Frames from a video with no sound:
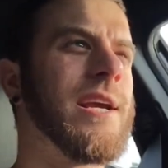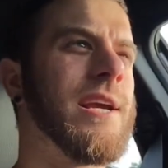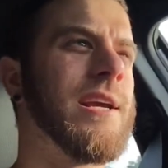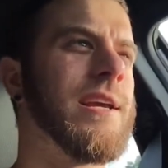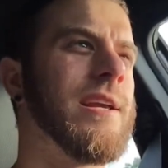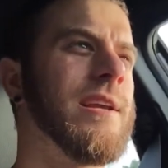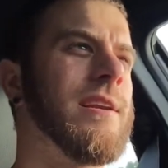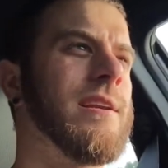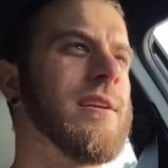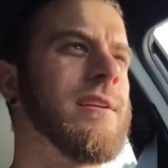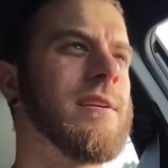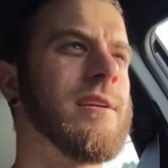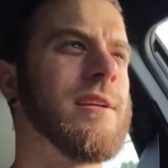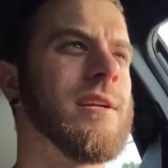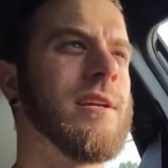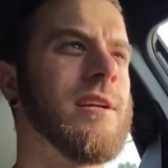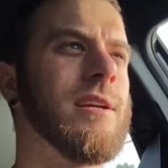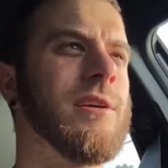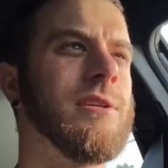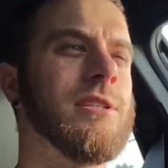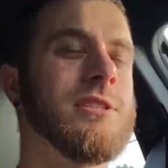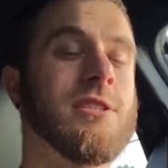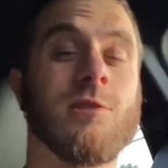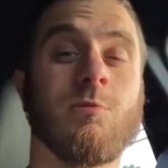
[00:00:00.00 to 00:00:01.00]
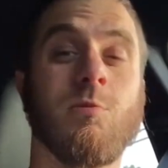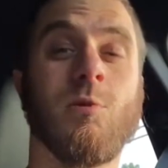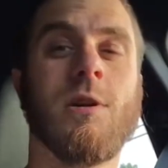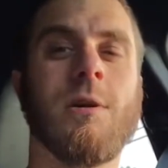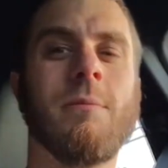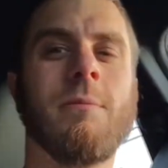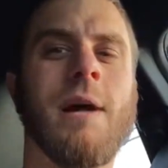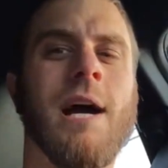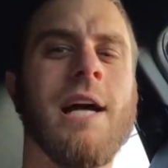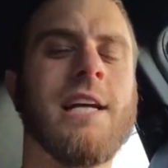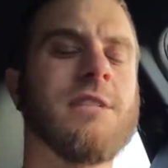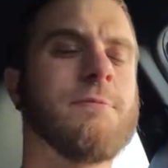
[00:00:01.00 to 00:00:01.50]
And he's just one of
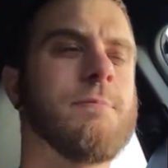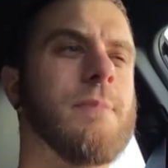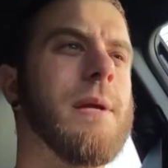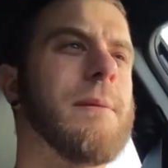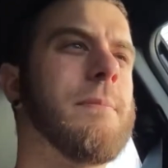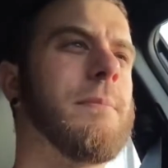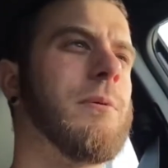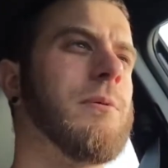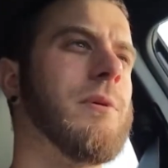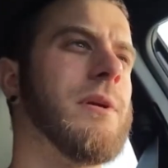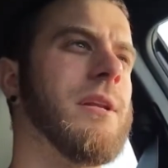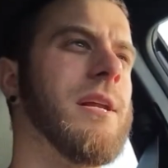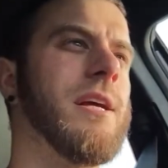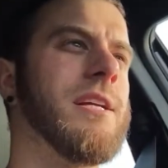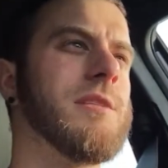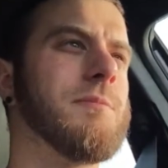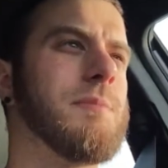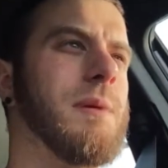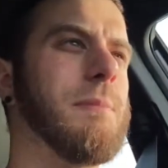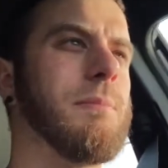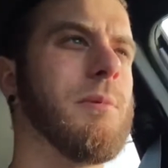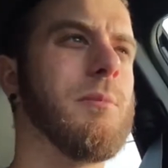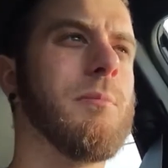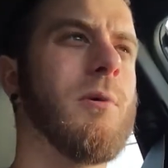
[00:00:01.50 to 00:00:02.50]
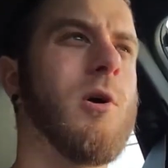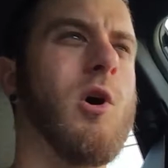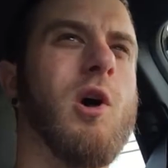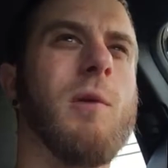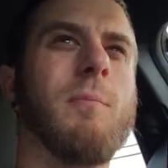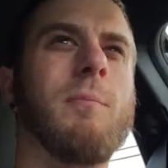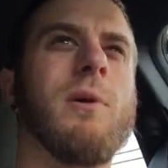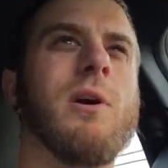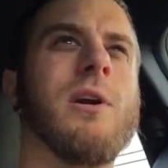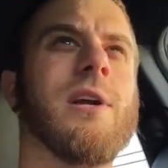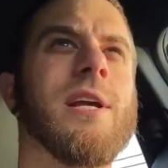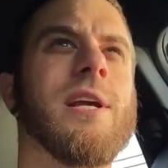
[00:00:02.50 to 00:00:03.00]
them nice people. He lets people borrow
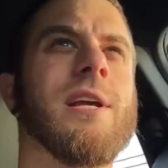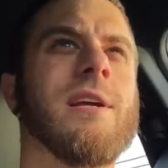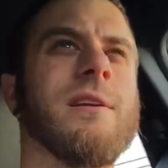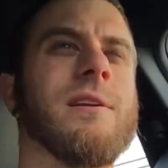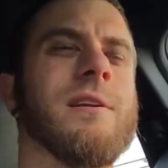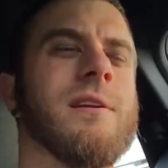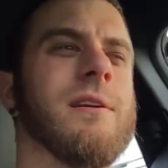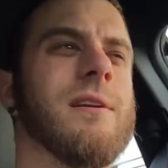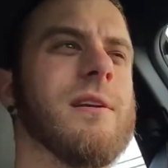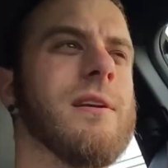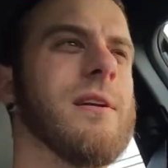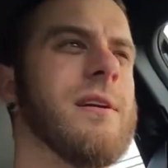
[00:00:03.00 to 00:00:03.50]
money, and